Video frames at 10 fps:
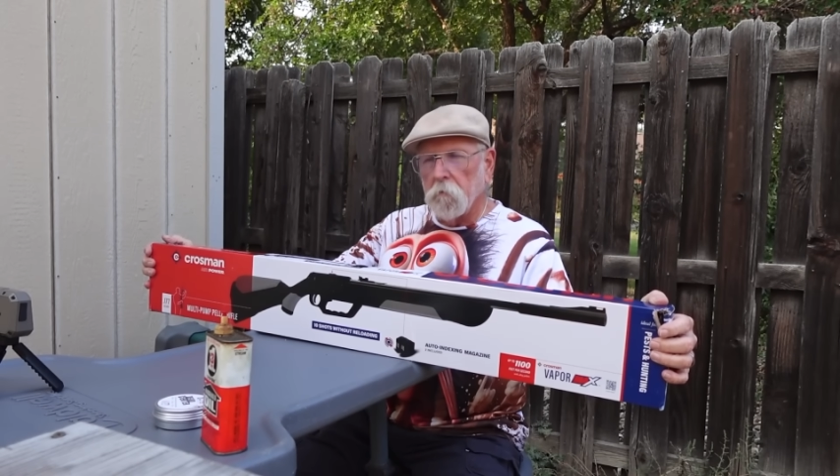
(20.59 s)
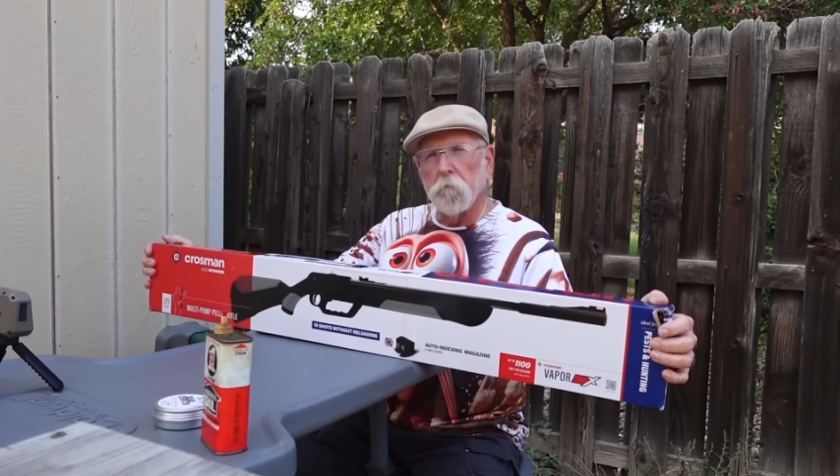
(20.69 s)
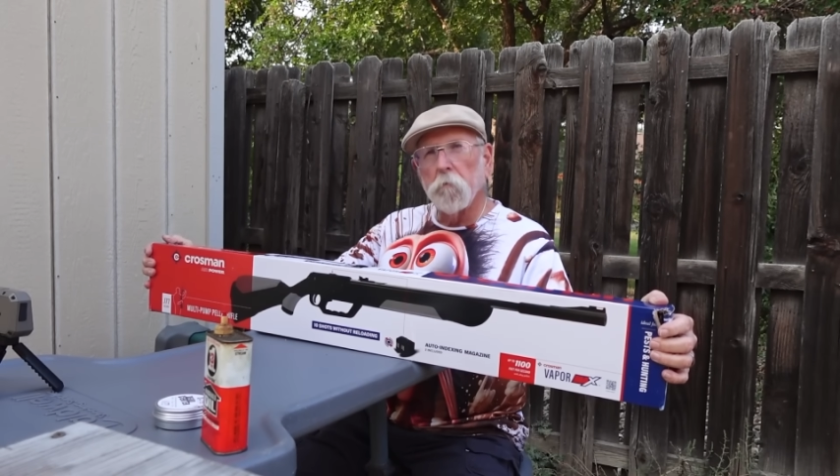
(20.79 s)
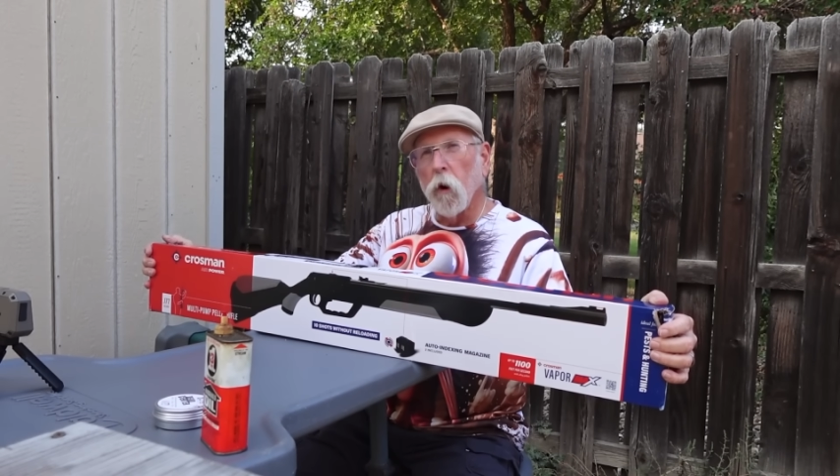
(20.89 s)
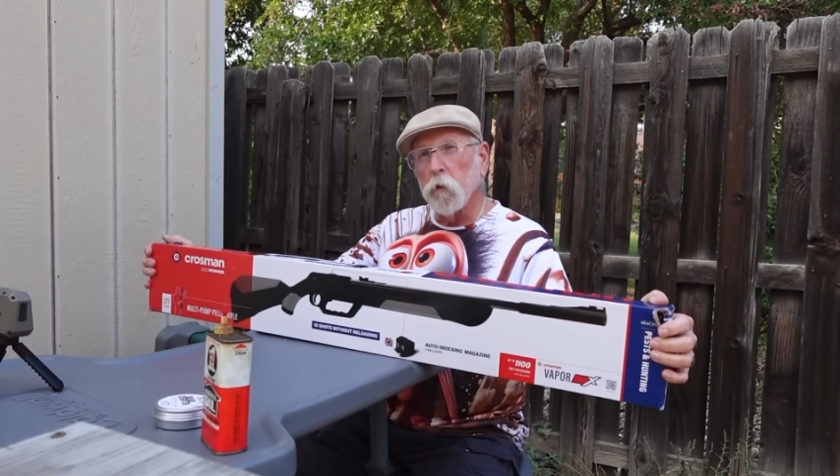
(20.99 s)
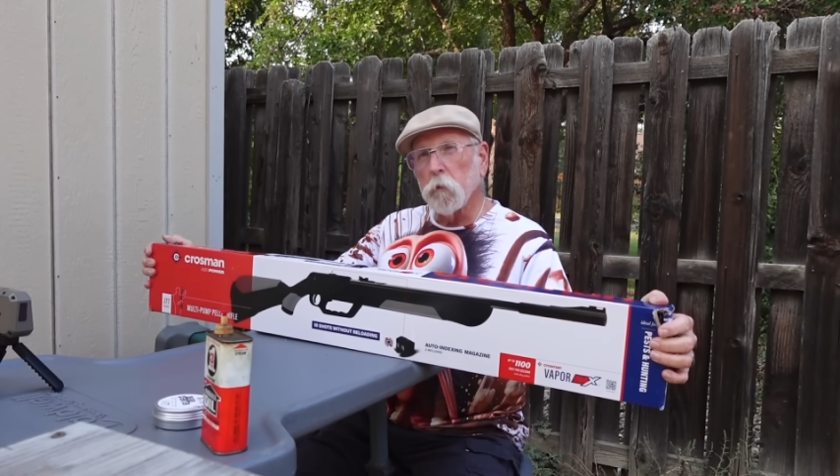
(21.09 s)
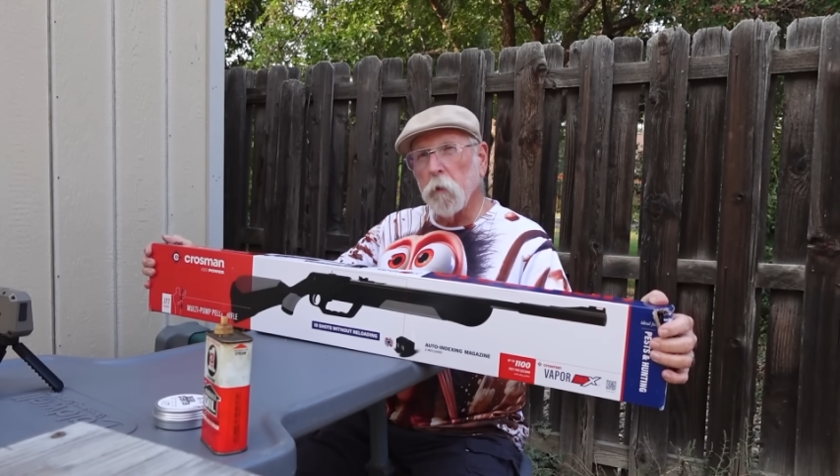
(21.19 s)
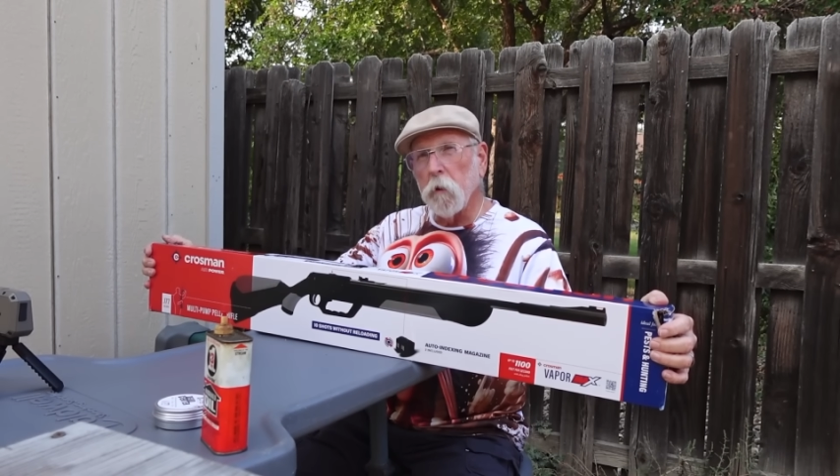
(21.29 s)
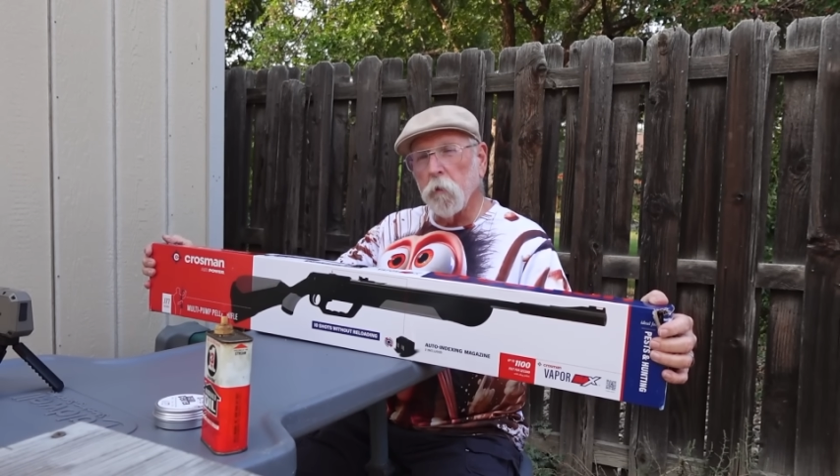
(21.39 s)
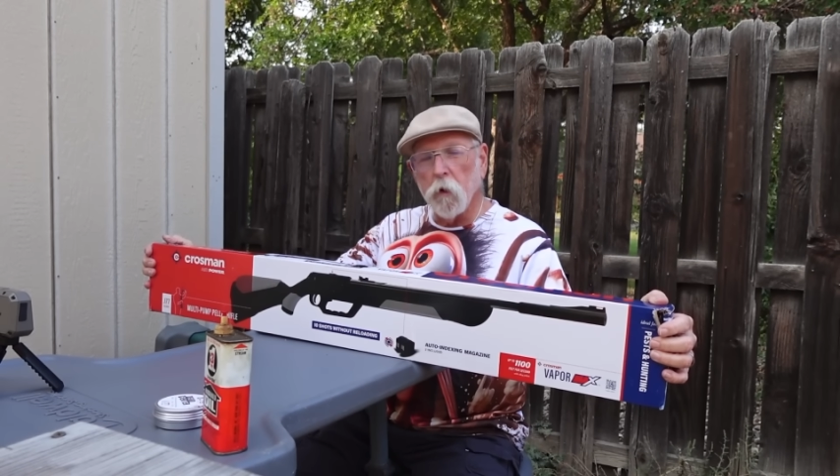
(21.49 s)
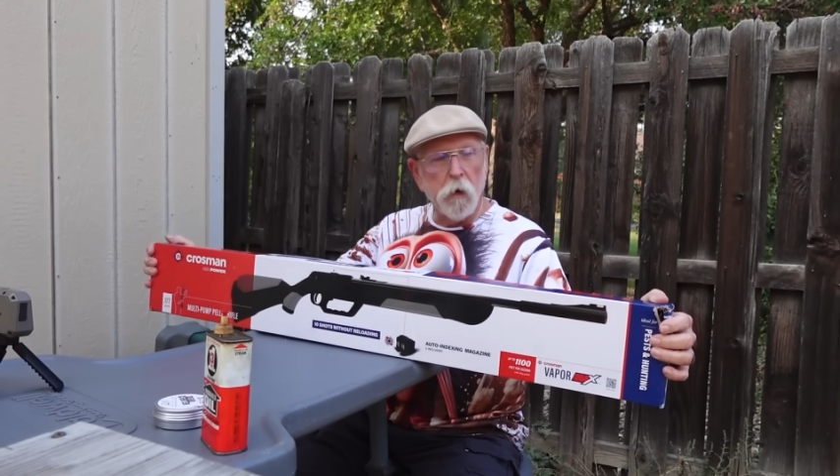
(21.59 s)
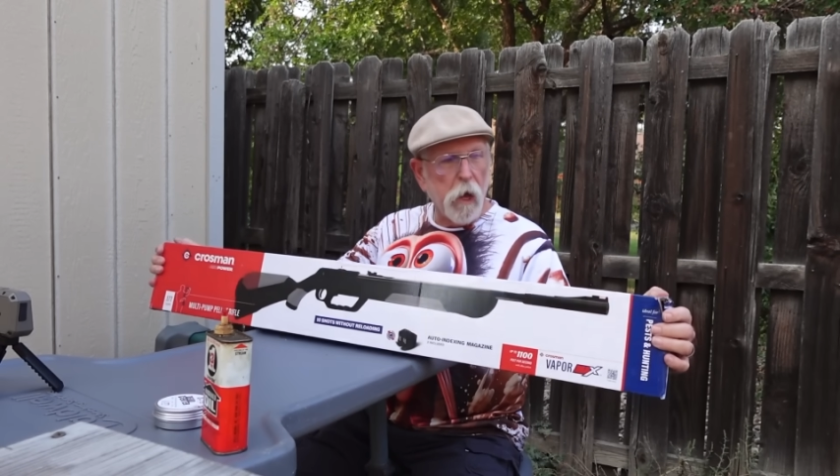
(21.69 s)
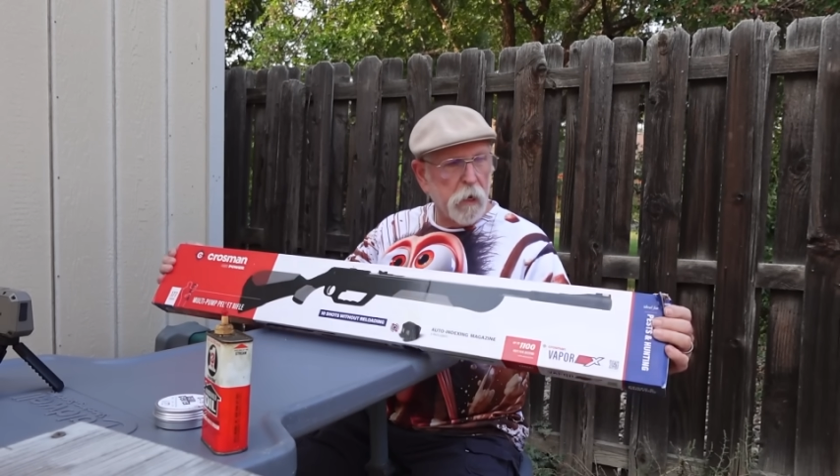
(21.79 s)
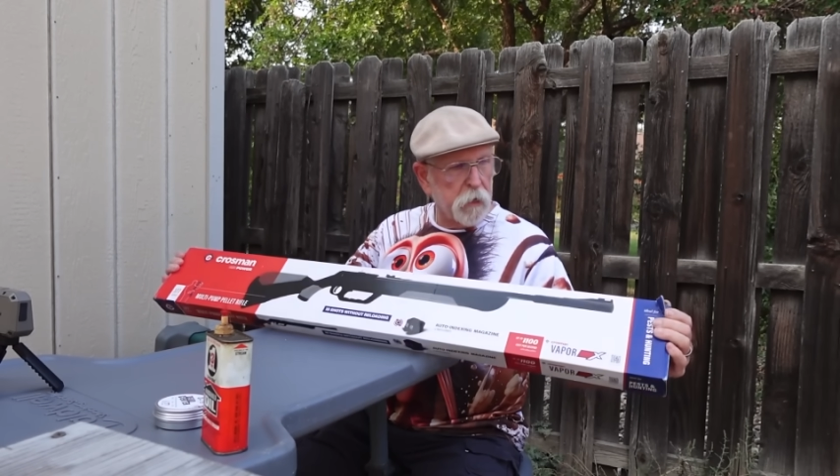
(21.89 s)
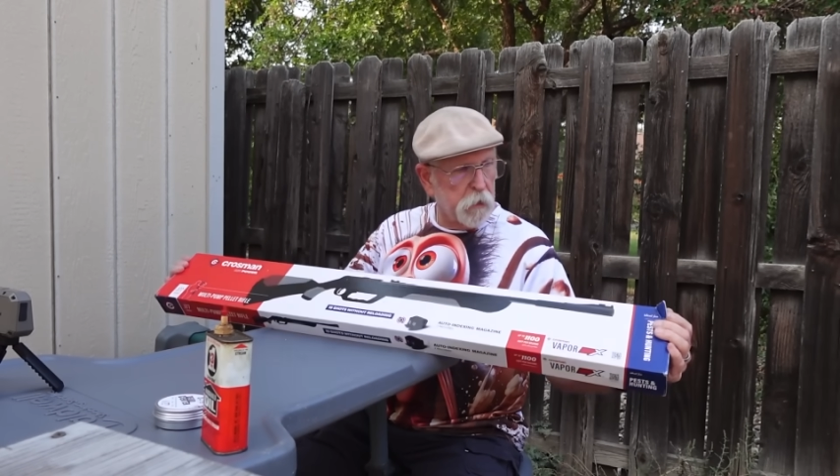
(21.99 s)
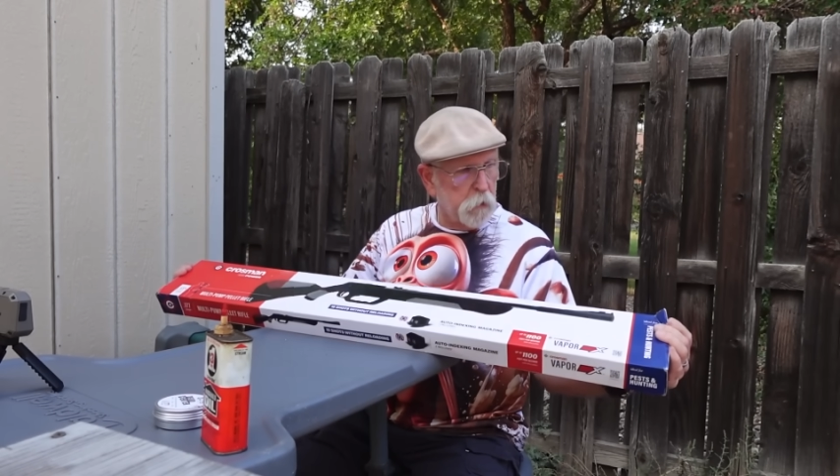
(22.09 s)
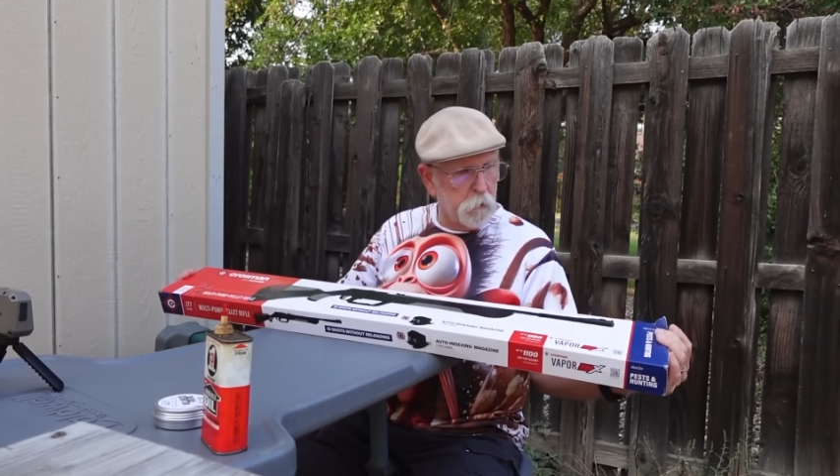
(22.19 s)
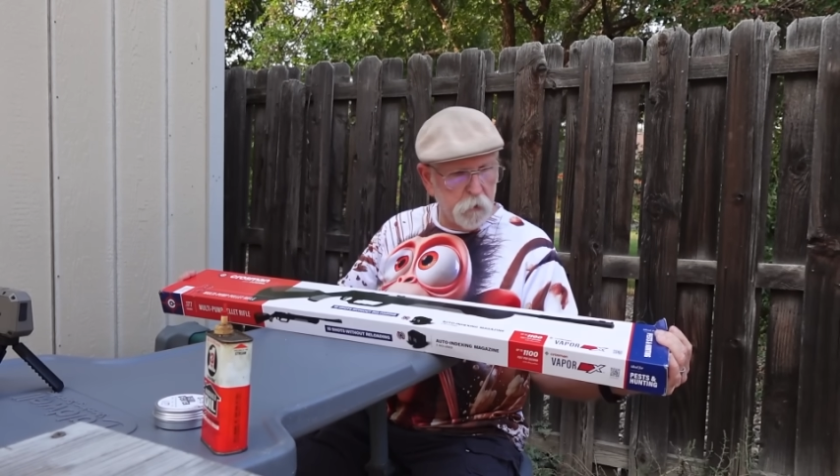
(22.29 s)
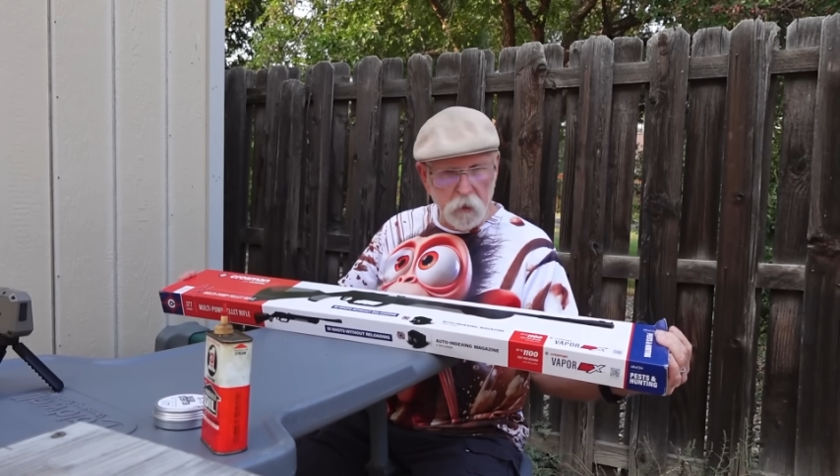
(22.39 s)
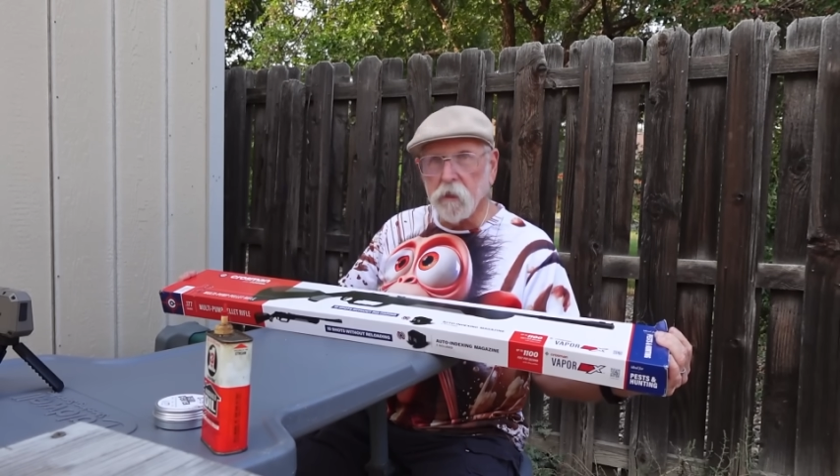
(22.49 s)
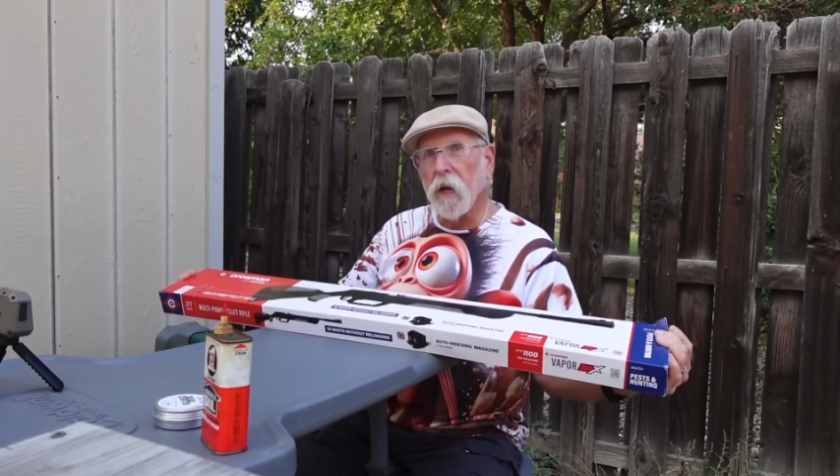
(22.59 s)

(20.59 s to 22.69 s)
Most people are not going to use these.